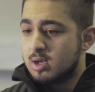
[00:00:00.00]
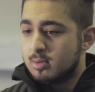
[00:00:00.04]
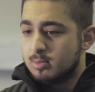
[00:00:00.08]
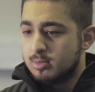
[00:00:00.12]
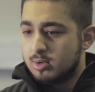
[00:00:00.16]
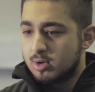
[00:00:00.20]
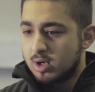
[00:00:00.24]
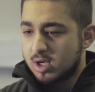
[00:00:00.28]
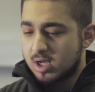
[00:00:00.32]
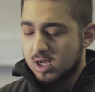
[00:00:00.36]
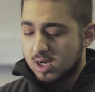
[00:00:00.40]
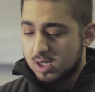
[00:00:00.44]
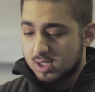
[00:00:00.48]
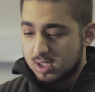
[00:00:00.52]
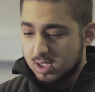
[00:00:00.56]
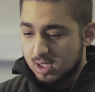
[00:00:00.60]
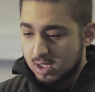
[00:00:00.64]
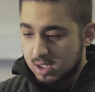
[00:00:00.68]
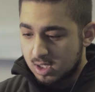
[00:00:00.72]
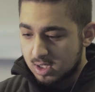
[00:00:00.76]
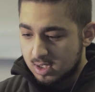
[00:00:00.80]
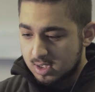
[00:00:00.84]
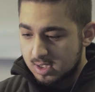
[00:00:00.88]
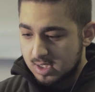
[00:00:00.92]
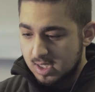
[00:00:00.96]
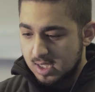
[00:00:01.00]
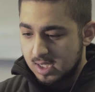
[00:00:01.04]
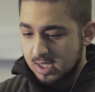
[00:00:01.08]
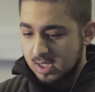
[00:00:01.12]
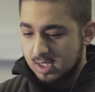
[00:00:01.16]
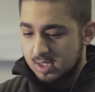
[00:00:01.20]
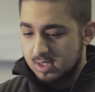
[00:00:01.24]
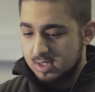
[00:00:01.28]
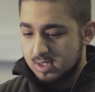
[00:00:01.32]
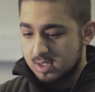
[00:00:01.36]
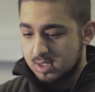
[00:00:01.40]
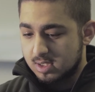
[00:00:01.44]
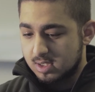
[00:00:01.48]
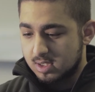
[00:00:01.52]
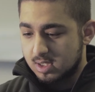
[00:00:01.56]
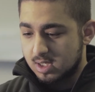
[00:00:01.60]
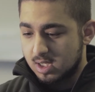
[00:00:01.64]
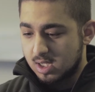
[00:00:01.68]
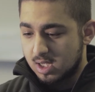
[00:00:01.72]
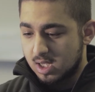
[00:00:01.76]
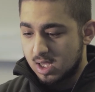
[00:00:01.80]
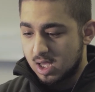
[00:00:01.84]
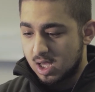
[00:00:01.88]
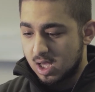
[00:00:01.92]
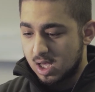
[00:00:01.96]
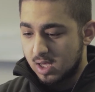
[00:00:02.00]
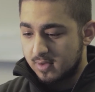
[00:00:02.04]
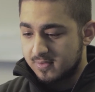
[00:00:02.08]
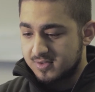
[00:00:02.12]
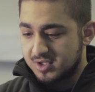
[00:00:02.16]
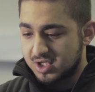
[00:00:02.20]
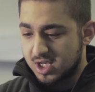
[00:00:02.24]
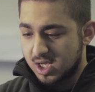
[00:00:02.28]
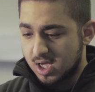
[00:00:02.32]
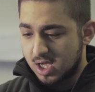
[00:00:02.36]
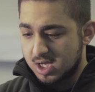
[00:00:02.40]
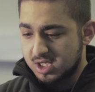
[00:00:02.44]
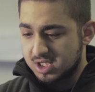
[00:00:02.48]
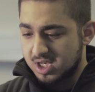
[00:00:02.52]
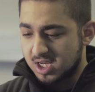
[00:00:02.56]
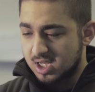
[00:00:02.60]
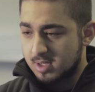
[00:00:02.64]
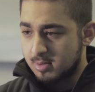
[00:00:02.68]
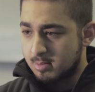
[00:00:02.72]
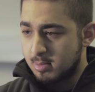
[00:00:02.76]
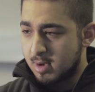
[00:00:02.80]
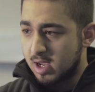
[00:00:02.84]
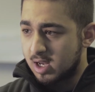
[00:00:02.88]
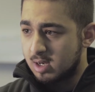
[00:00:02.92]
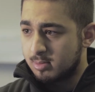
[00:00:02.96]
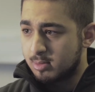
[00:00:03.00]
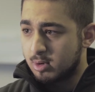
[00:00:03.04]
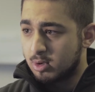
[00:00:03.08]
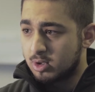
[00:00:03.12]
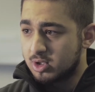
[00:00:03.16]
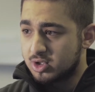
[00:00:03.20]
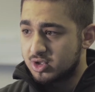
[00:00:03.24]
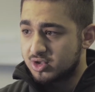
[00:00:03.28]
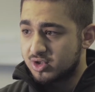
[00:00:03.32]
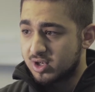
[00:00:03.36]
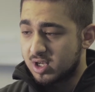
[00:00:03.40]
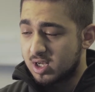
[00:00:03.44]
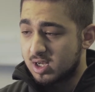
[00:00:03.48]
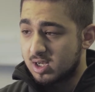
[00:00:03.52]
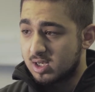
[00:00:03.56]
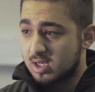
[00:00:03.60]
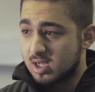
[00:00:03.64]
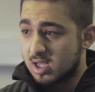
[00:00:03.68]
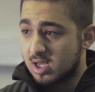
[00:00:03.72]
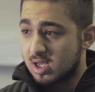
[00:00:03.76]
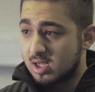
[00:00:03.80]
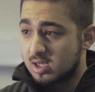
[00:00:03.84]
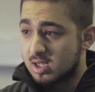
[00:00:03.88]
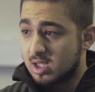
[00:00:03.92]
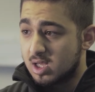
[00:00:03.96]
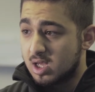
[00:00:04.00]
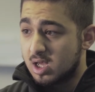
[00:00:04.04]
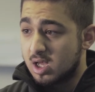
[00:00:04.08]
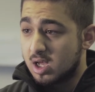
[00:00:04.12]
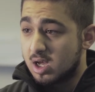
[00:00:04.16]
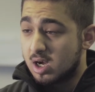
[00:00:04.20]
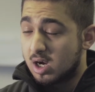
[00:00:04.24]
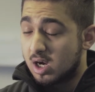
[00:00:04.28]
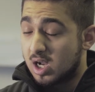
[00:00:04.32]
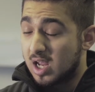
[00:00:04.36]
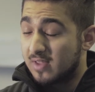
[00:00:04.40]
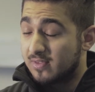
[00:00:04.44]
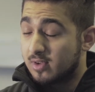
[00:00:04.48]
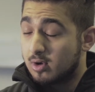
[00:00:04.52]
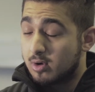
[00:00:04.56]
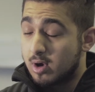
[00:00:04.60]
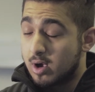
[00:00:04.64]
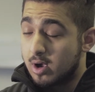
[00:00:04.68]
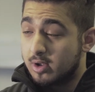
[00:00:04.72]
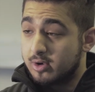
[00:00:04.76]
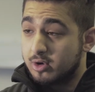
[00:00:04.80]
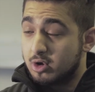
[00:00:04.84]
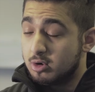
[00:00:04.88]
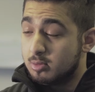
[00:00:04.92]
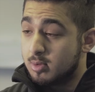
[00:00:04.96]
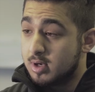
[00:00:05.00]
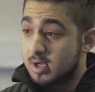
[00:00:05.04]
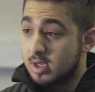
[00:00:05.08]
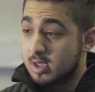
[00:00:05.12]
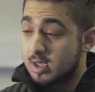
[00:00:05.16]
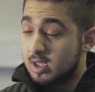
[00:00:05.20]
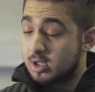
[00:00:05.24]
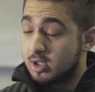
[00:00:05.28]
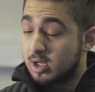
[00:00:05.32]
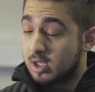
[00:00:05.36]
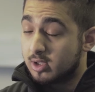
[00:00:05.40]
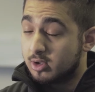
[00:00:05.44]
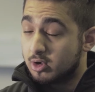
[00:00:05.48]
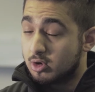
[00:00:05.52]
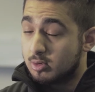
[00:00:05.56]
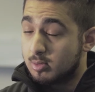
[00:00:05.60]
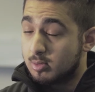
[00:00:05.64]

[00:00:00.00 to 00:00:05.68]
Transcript: But I kind of thought that if change needed to be made in Bolton Street, that I'd have to go out and do it